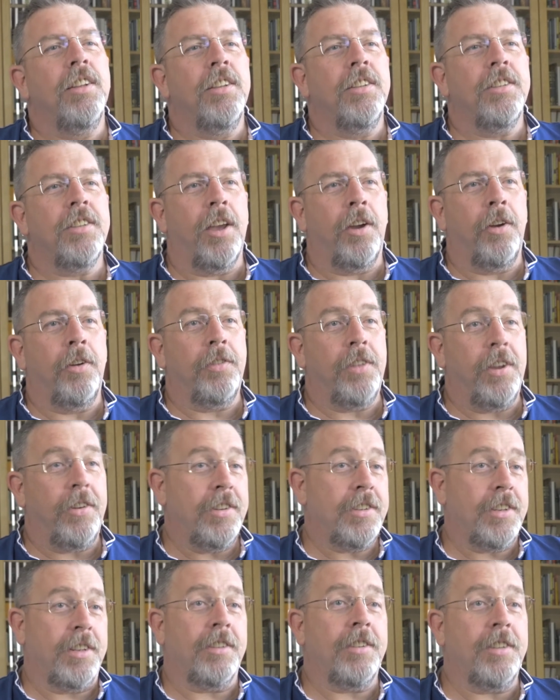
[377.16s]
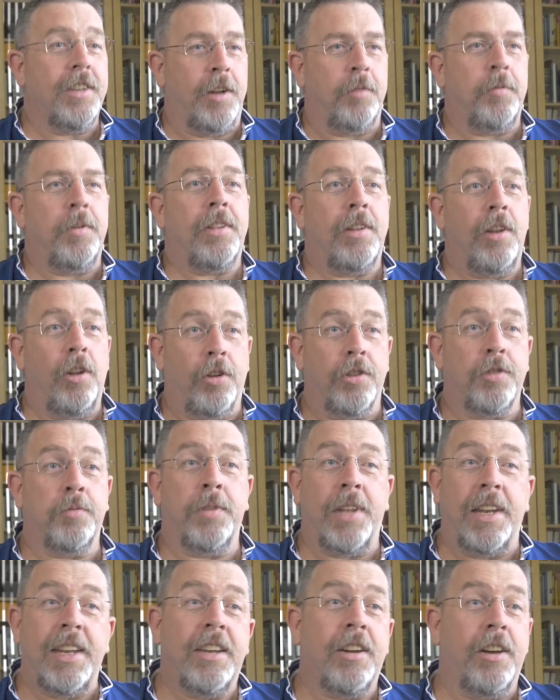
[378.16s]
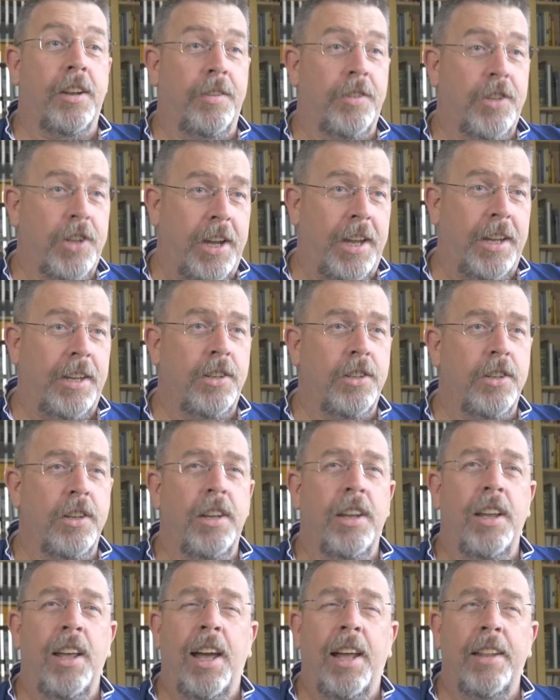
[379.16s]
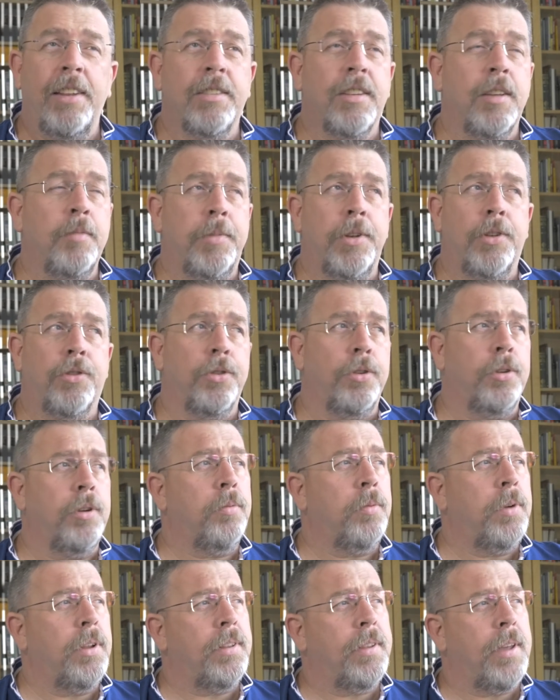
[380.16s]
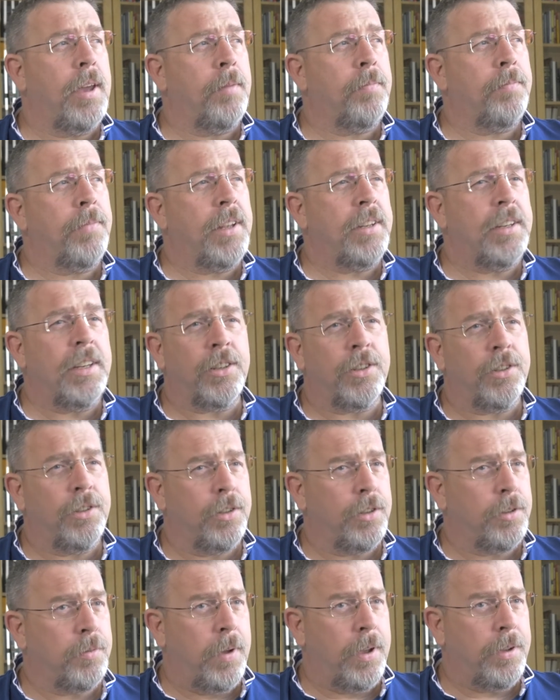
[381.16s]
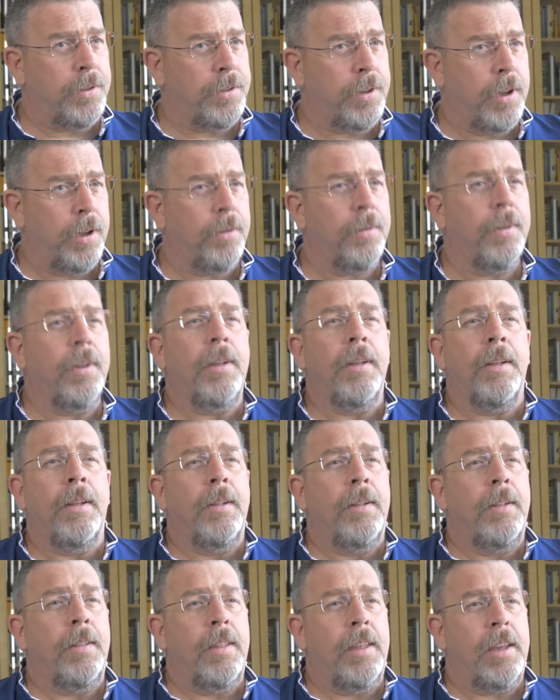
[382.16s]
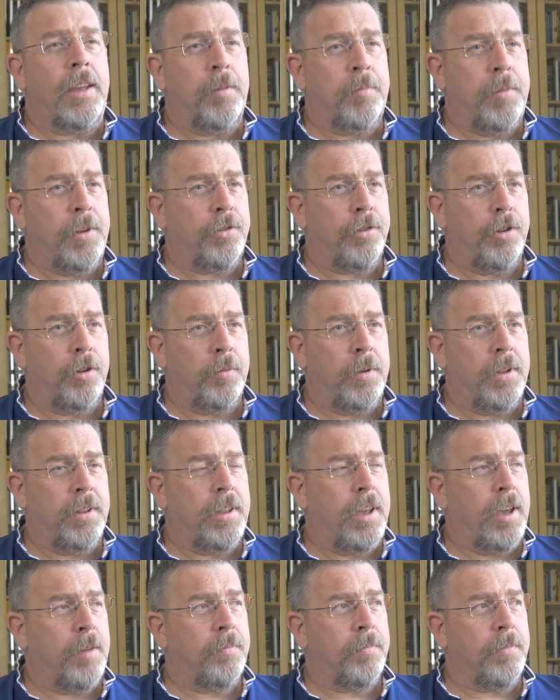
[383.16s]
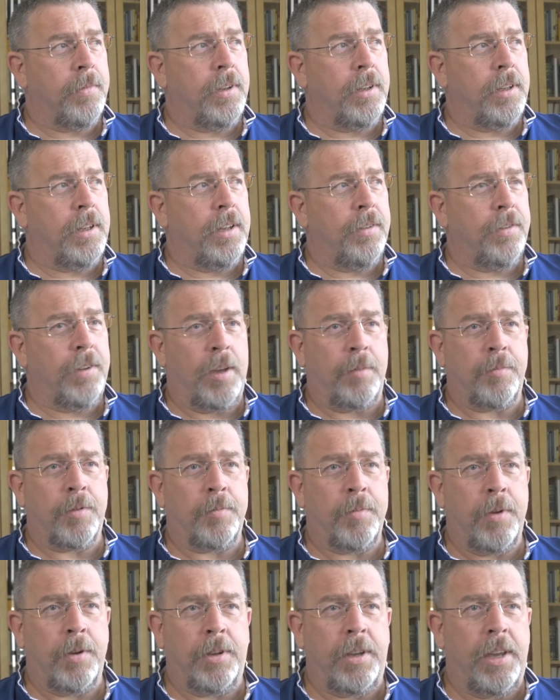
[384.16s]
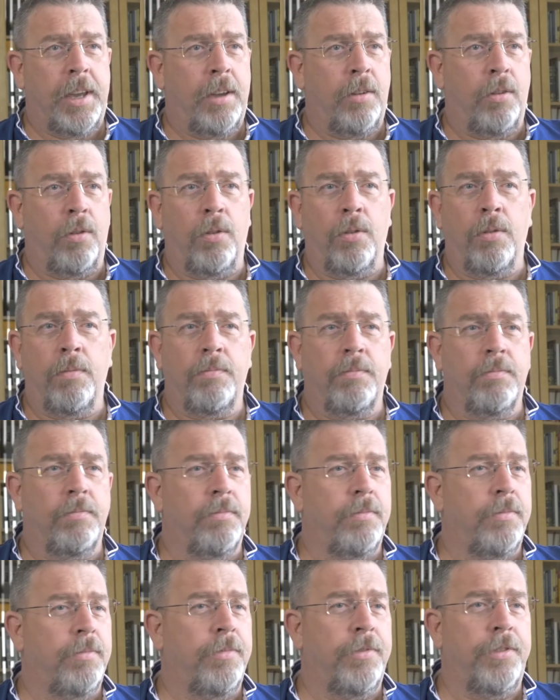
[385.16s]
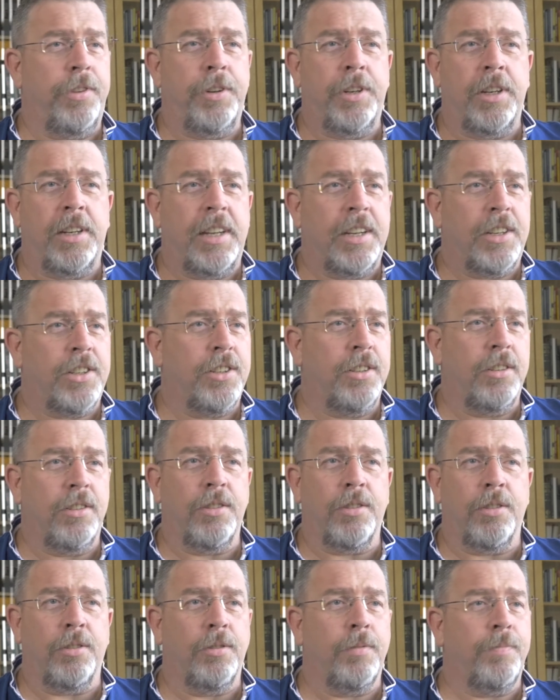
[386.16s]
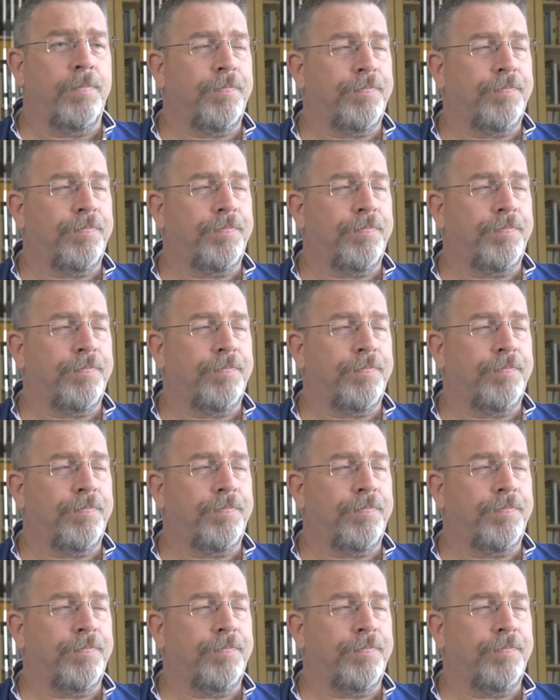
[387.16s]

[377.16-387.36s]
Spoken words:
So there is with loss, with any kind of change, and this can be true with addiction as well. So it can be true with giving up smoking or food addictions, or